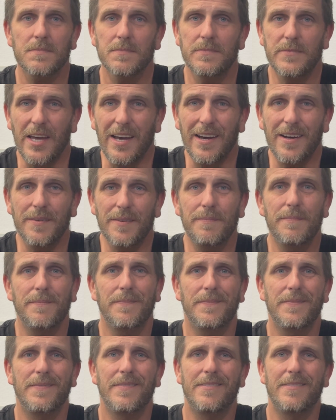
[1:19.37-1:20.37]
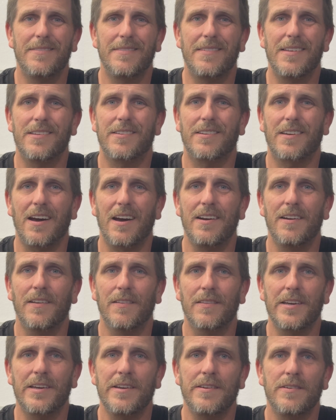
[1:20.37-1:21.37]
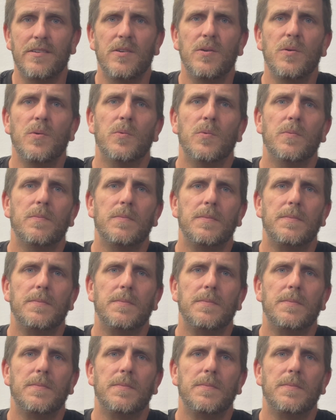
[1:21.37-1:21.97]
Yeah, that's kind of lean too.